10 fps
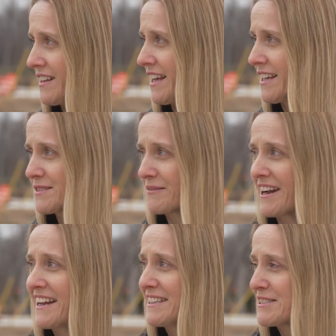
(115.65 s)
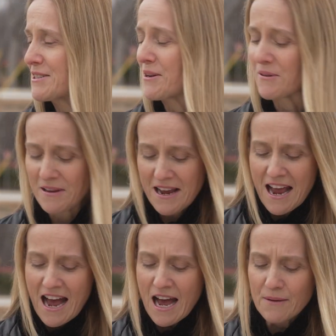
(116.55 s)
things, right? So
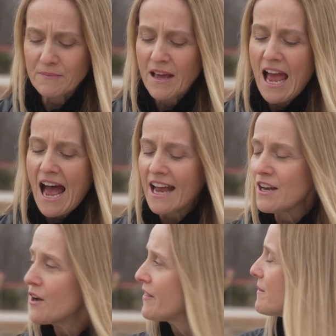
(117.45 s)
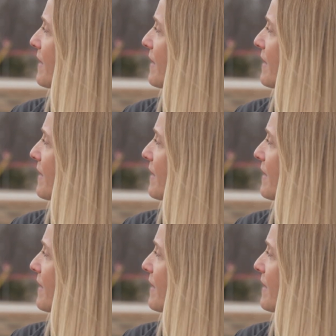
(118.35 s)
I know that